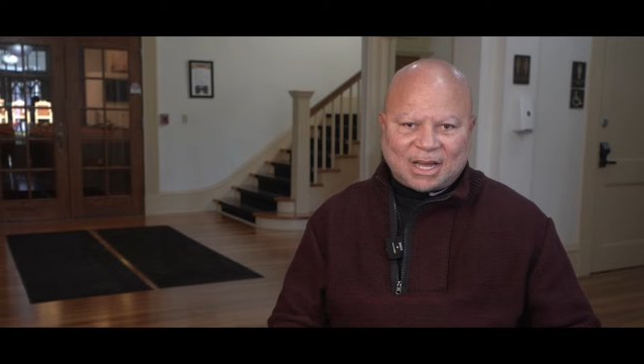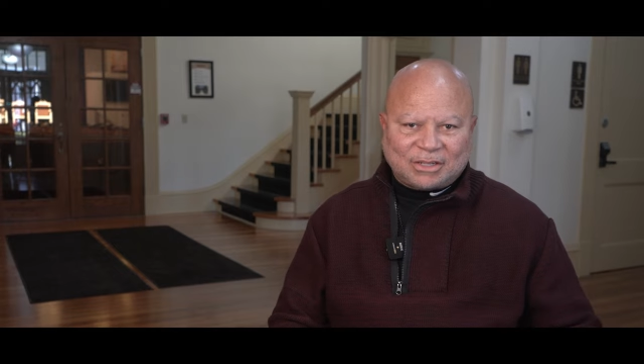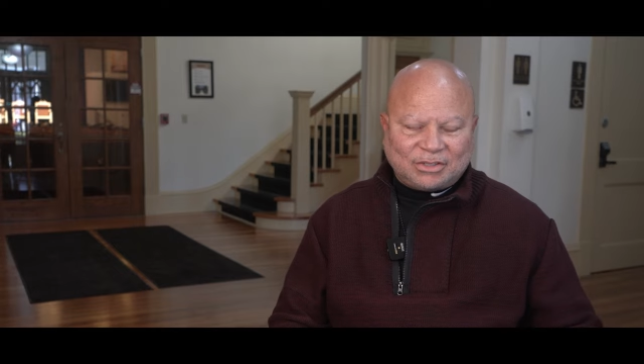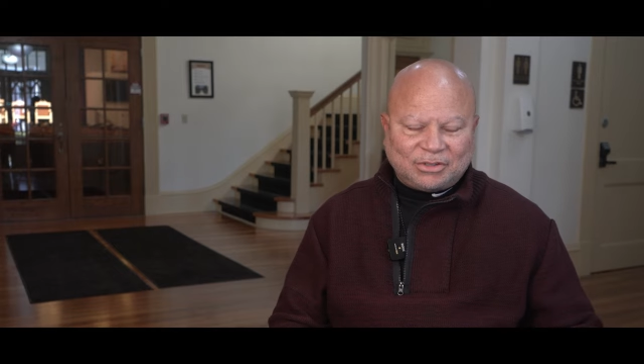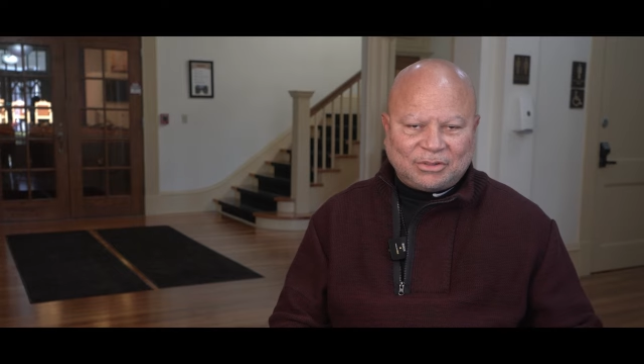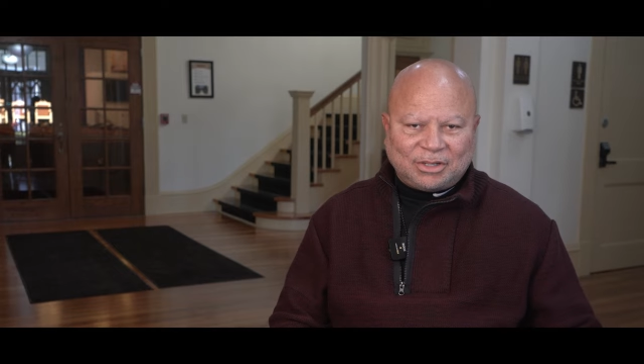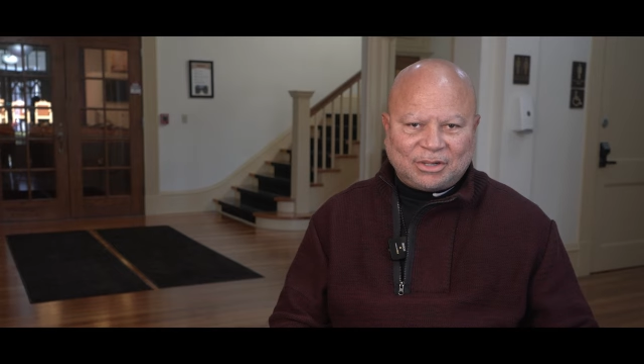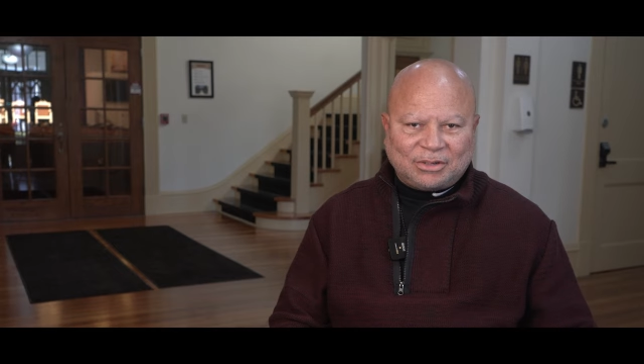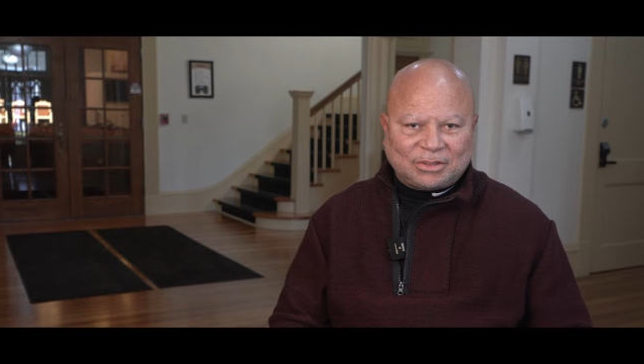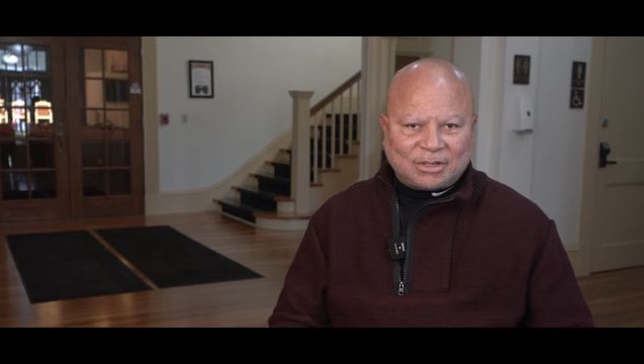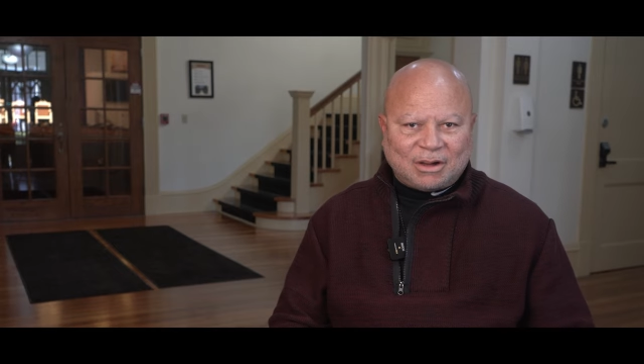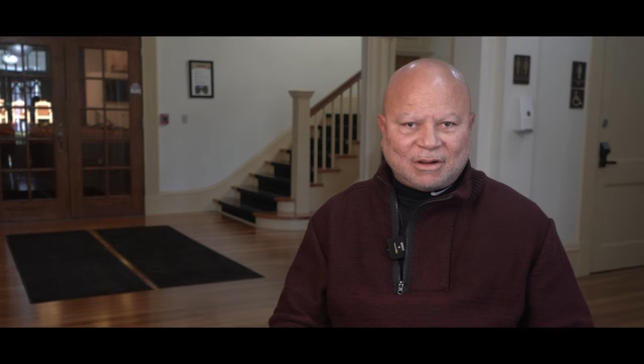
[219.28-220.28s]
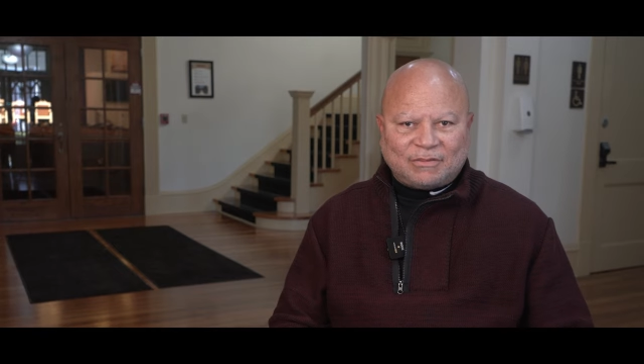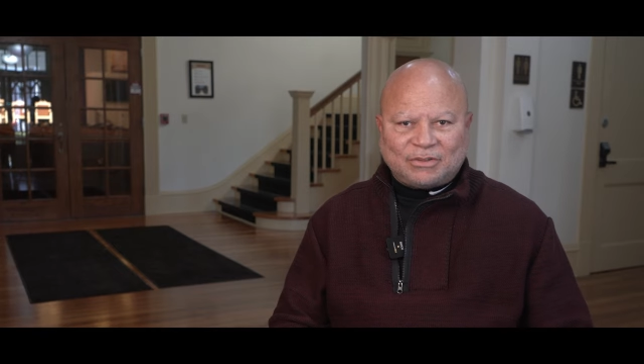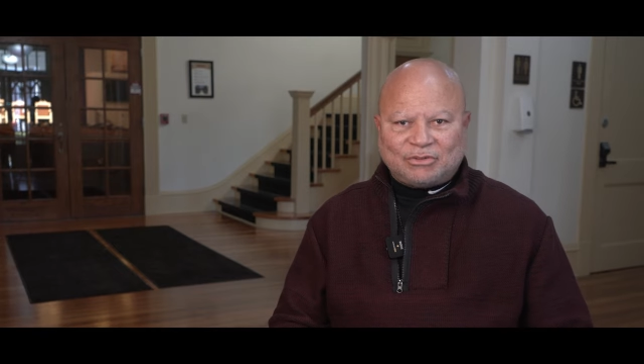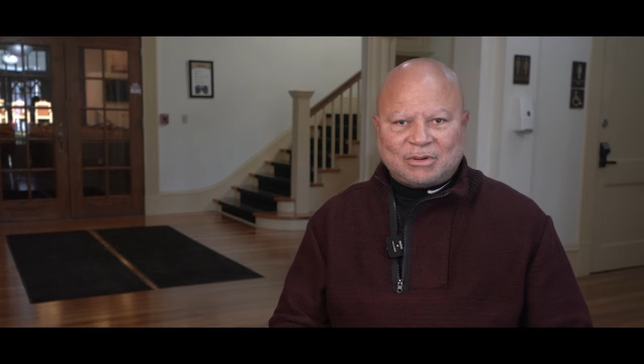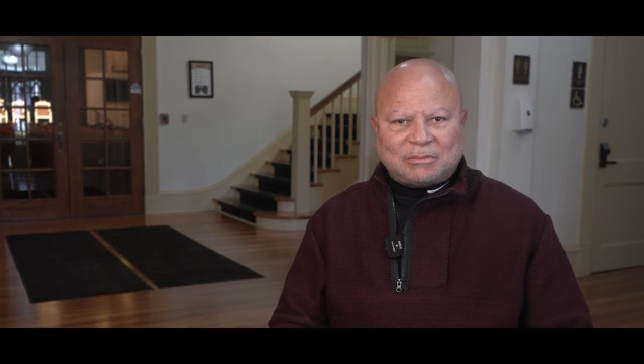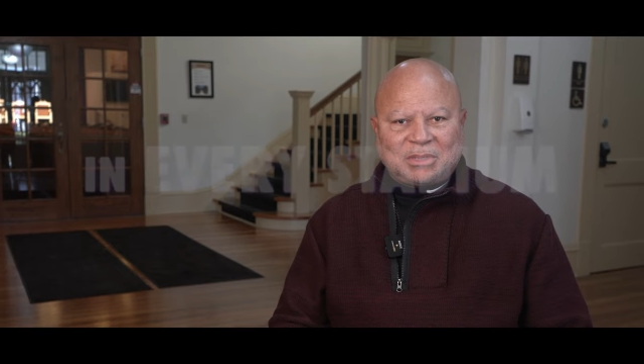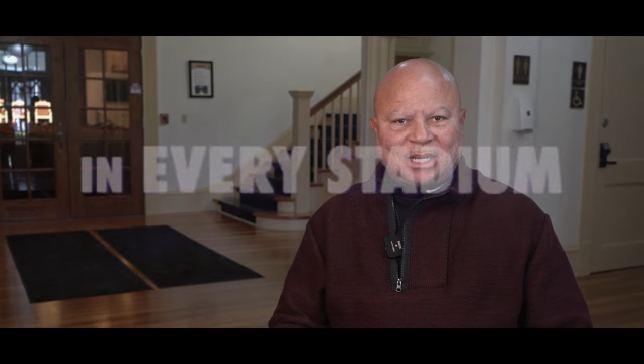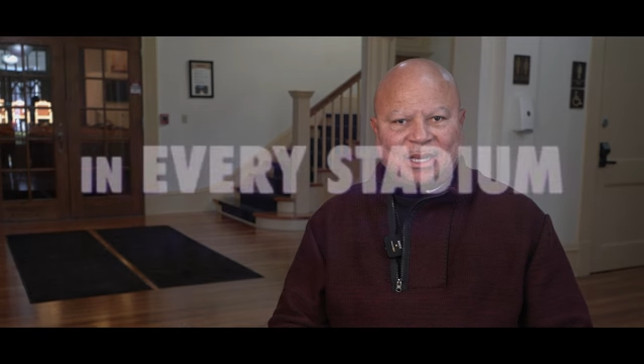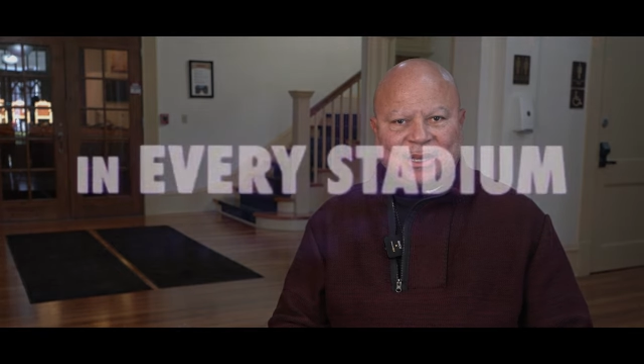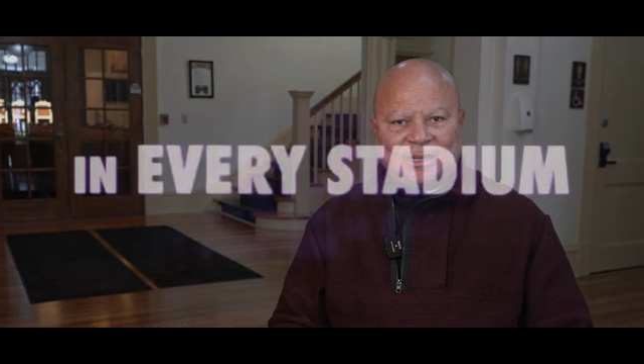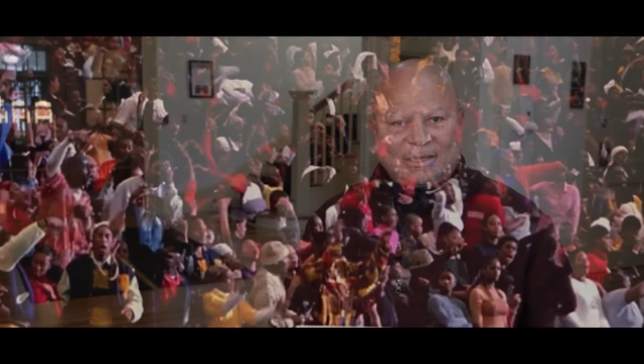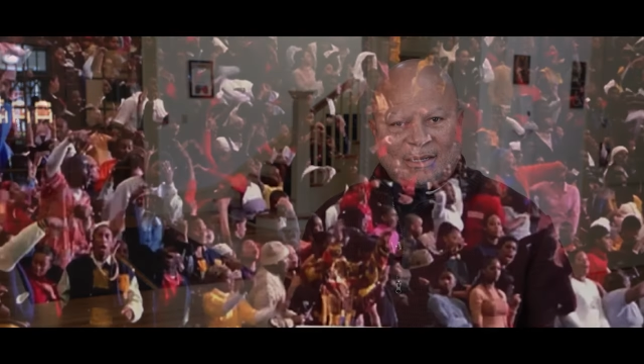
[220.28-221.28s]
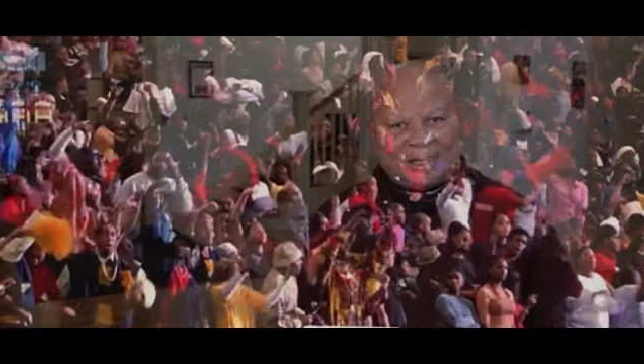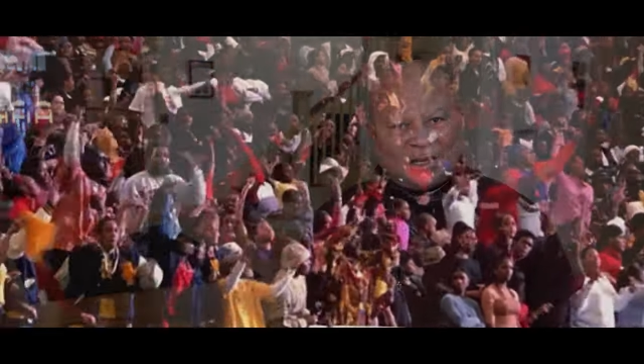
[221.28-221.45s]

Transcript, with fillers: Studios called for Drumline.